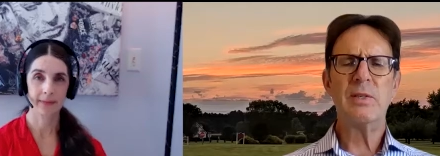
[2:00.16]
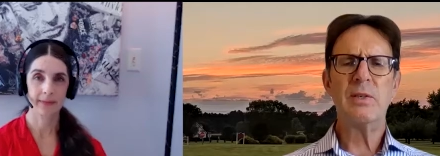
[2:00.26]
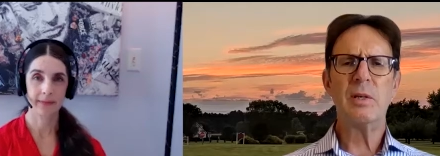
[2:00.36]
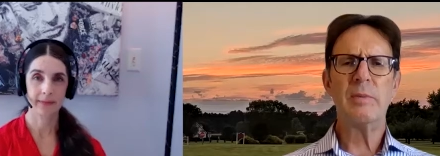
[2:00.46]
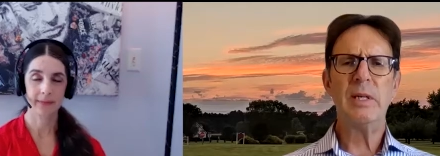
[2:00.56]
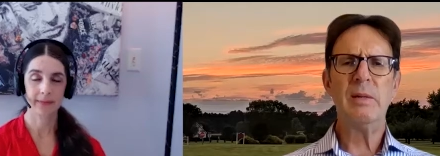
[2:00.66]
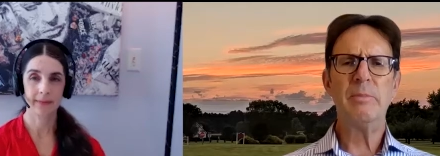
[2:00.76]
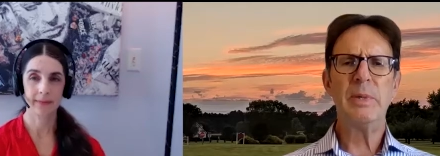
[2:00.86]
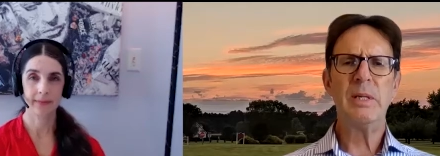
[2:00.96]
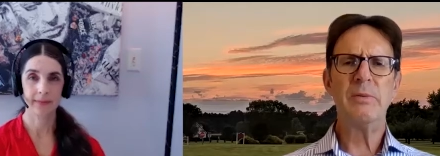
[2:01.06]

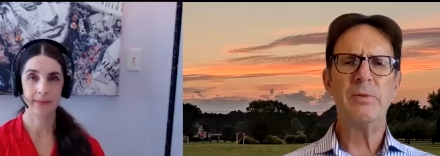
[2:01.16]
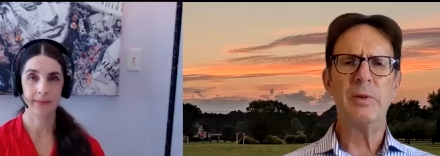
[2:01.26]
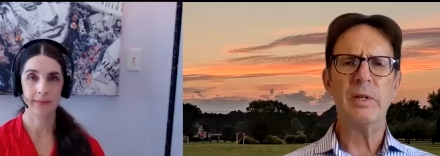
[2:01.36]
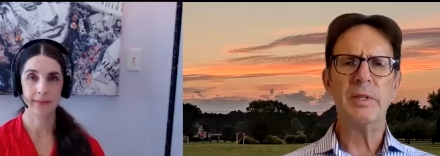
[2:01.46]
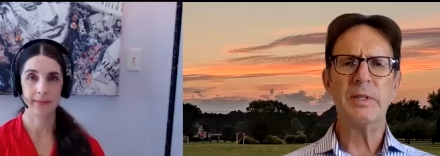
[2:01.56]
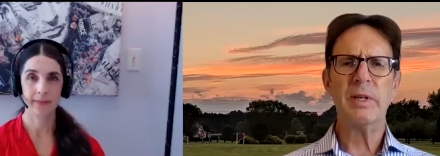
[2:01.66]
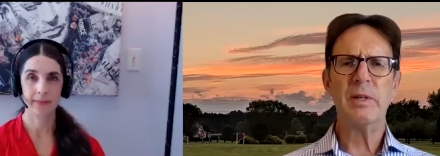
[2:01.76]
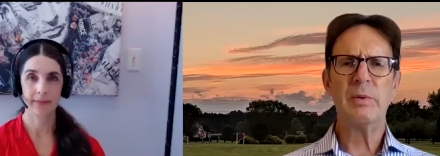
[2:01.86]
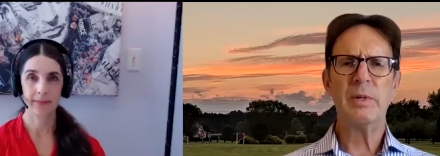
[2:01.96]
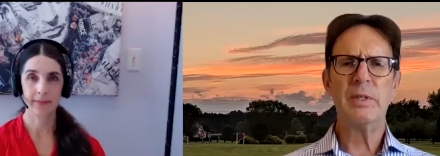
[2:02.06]
Speaker 1: determining pitfalls. In
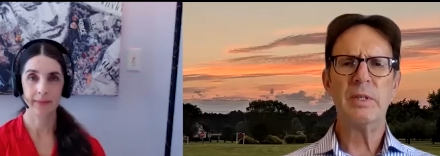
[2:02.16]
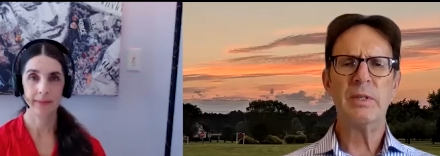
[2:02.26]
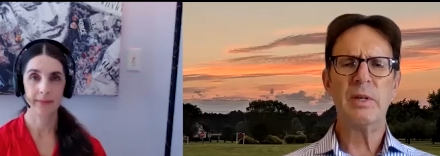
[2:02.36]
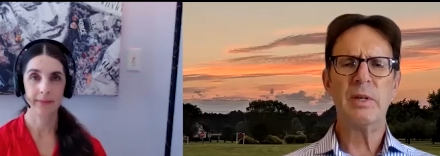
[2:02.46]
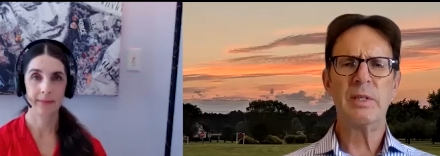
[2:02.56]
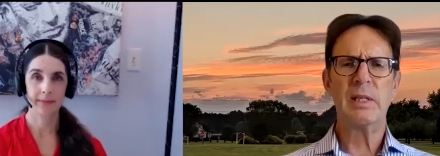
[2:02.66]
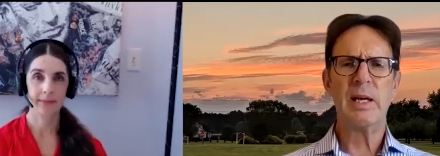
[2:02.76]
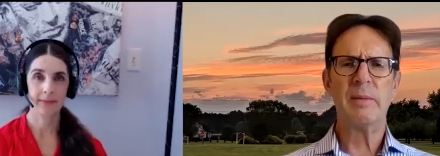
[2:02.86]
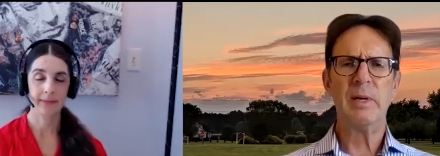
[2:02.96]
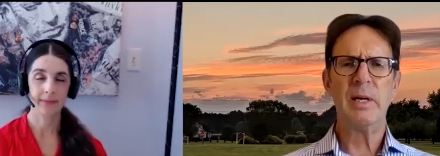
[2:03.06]
other words, it talks a
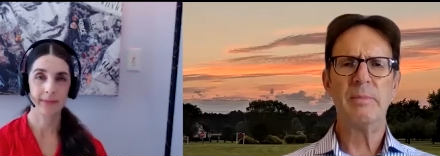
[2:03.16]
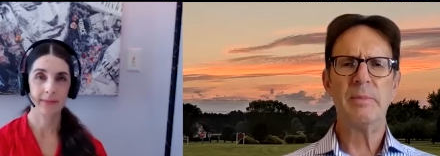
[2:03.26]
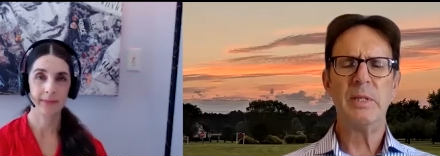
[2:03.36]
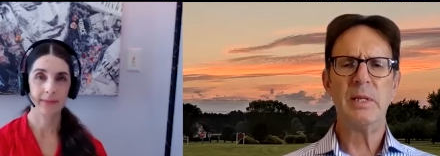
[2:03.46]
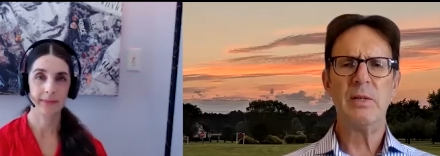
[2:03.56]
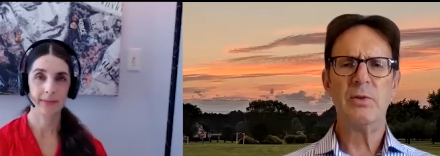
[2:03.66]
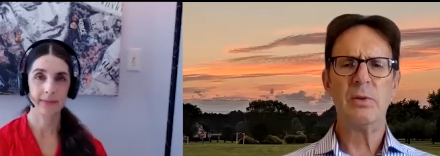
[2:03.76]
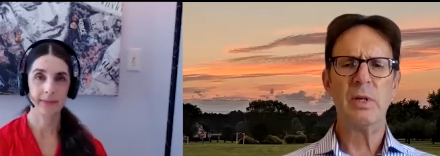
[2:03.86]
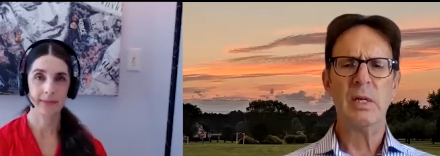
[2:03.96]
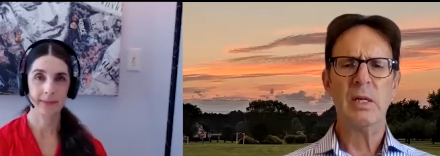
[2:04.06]
lot about
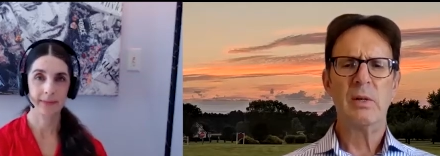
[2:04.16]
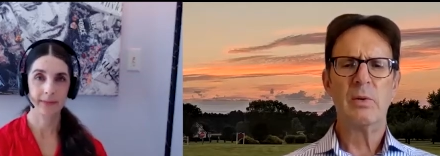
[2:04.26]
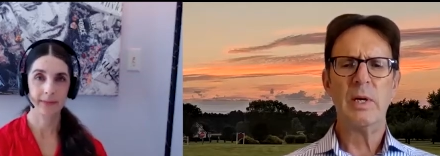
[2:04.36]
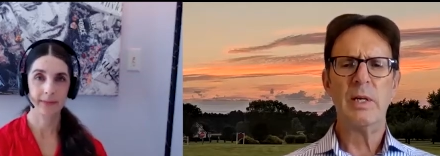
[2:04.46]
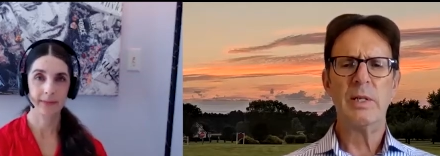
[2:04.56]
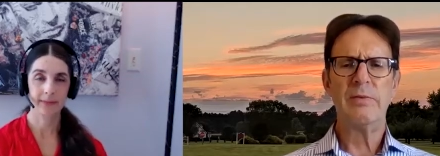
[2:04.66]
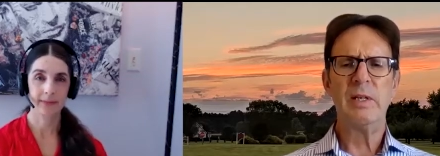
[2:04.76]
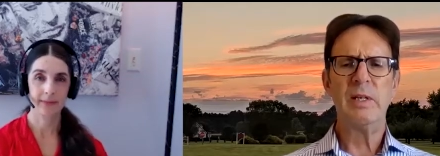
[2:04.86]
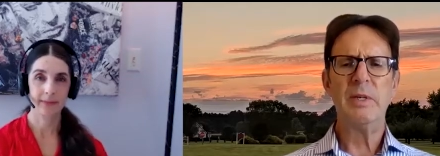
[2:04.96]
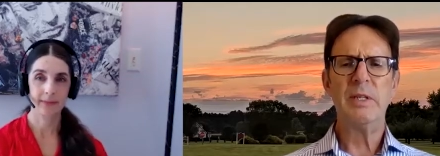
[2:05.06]
potential grounds of
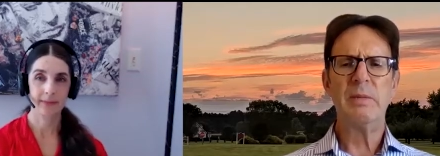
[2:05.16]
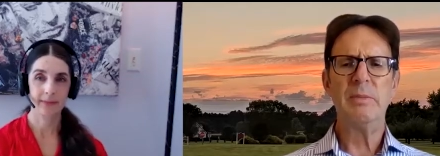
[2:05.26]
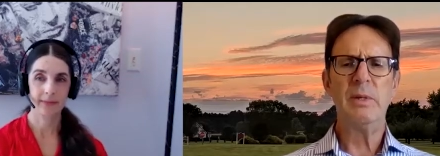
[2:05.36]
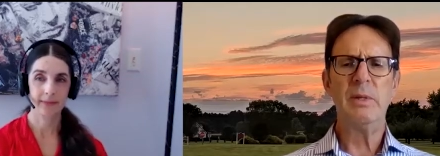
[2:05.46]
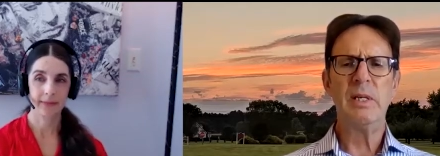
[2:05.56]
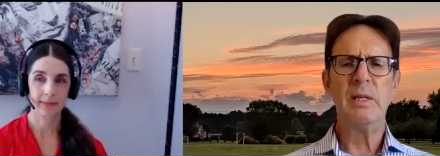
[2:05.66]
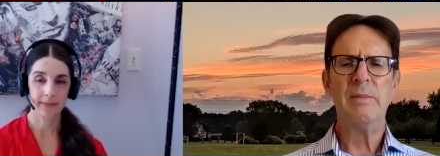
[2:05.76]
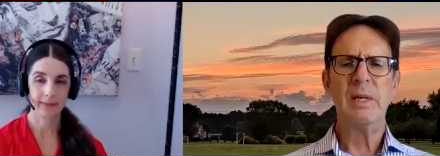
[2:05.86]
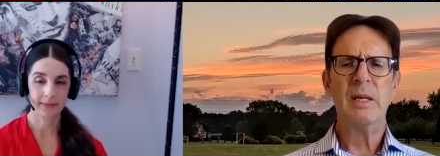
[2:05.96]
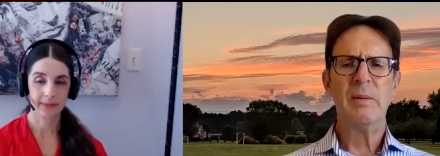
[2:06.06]
inadmissibility,